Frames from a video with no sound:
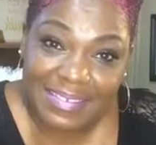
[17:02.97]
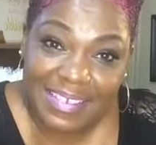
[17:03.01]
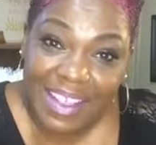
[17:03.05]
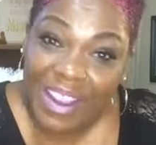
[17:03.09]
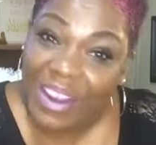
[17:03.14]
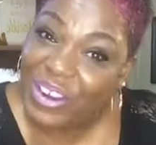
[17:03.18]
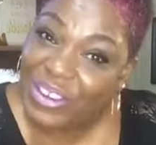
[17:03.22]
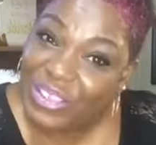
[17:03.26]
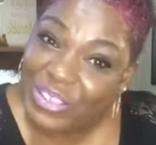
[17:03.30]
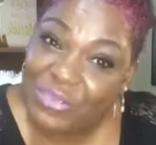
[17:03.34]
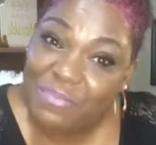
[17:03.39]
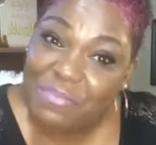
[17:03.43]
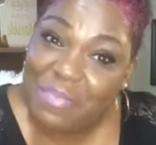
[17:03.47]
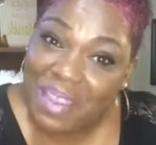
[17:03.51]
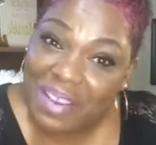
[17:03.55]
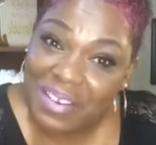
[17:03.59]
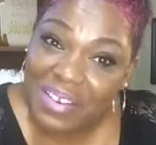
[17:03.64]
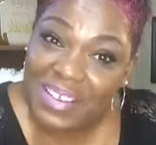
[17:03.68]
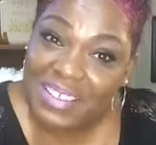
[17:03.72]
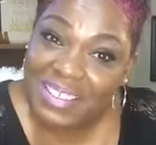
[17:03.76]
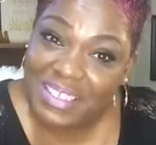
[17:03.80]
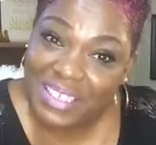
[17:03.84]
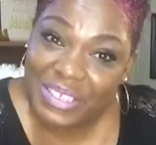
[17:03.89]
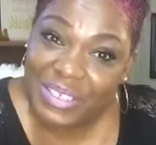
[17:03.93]
Are you
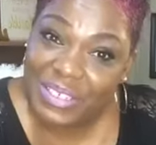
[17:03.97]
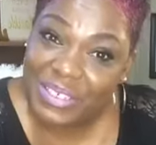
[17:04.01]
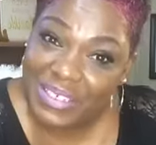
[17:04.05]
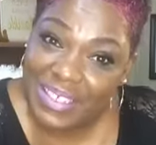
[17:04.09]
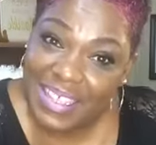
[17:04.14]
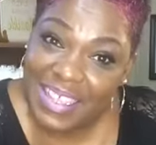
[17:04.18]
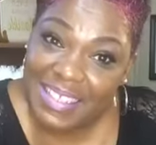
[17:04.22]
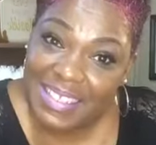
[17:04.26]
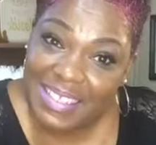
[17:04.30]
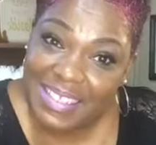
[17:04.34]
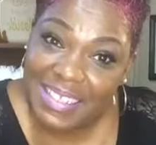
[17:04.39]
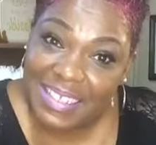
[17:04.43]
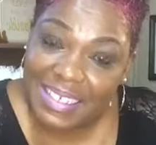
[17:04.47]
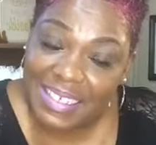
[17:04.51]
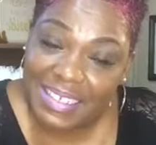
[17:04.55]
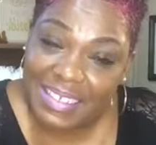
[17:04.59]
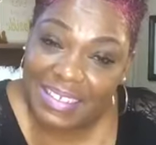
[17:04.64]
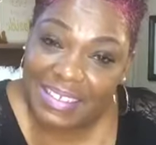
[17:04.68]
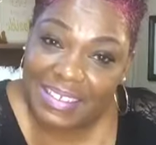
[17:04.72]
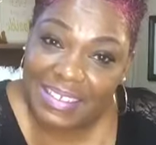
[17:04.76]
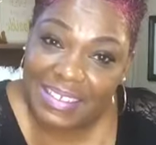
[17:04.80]
married to your destiny?